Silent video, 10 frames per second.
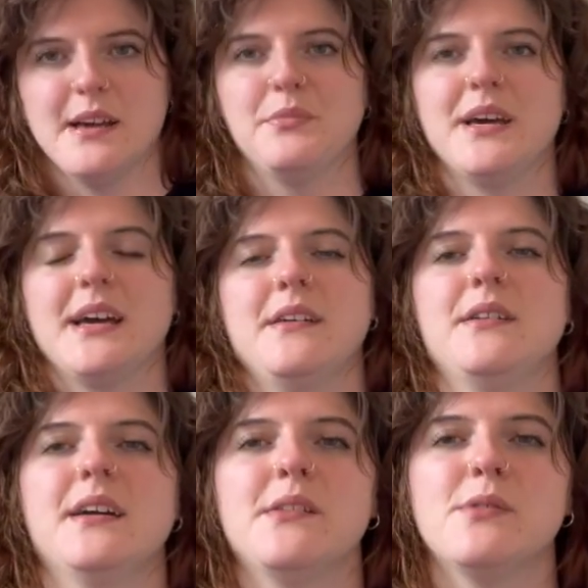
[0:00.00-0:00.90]
But
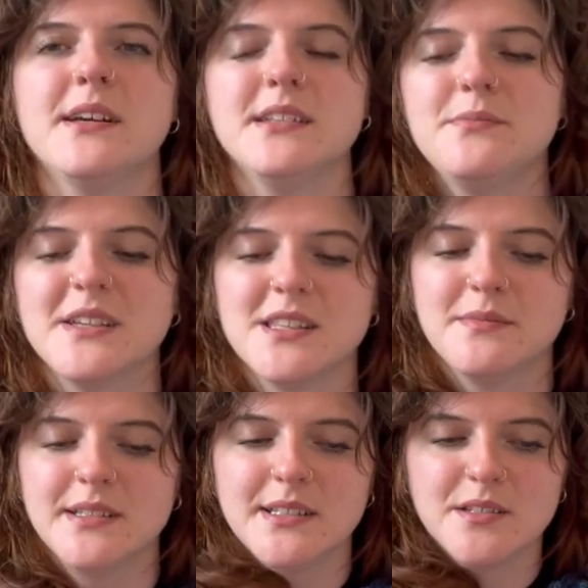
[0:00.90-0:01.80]
I wanted to make them
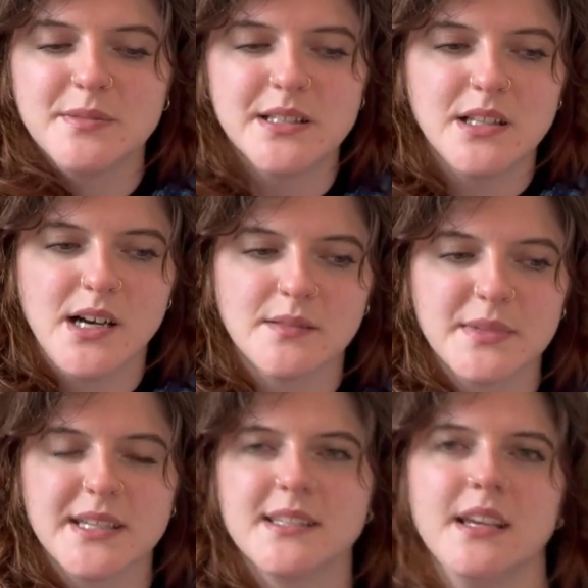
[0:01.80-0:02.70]
a little bit long
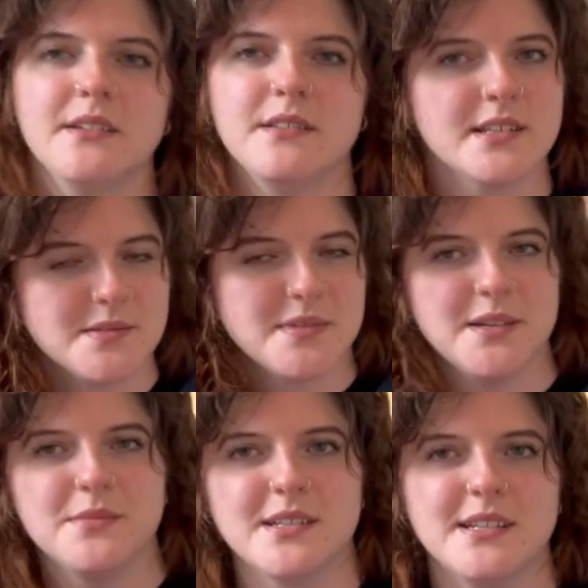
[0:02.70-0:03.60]
because I know that
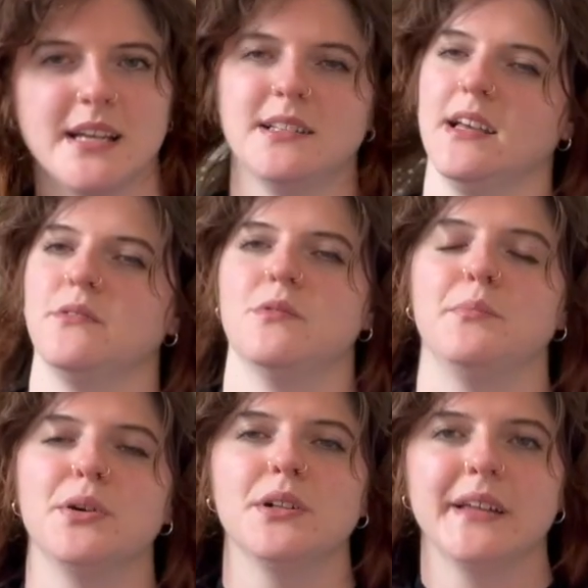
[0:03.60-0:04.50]
sometimes the neckline will
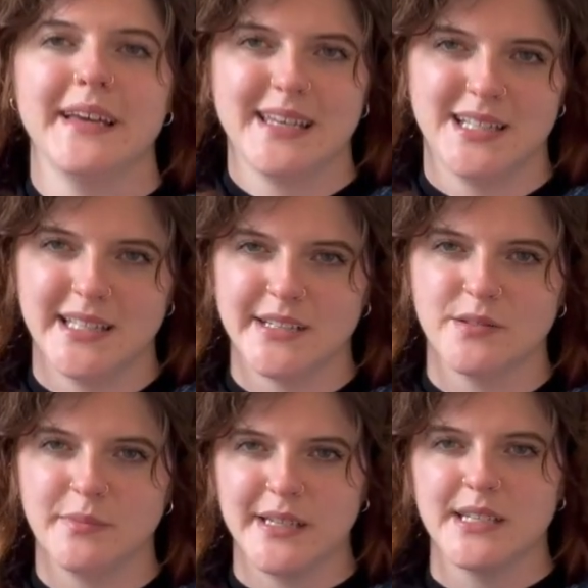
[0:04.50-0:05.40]
pull in a
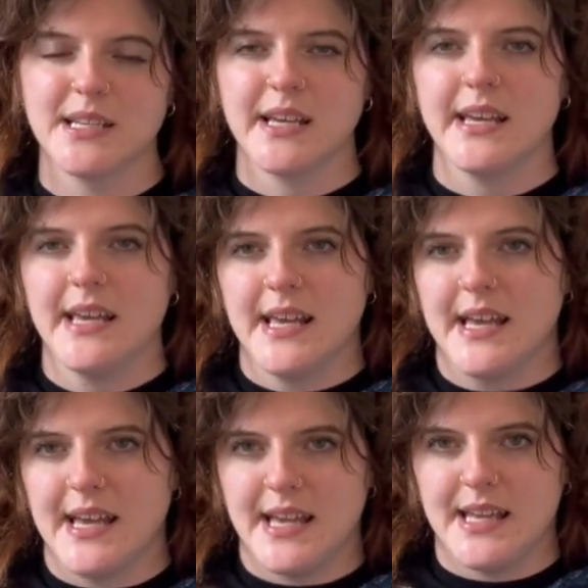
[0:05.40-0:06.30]
little bit.
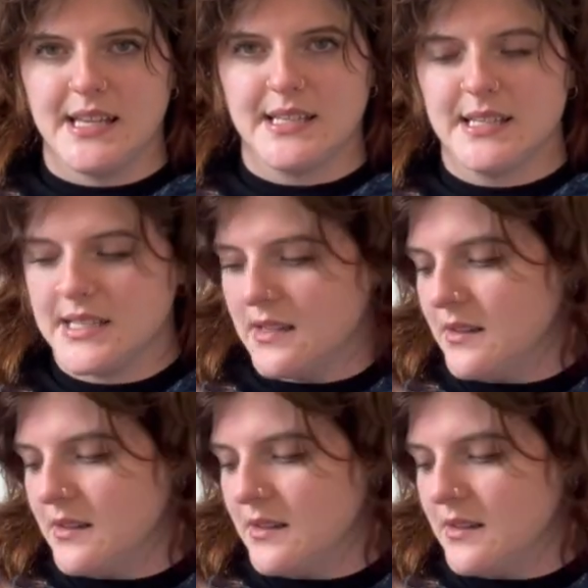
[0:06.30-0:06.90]
And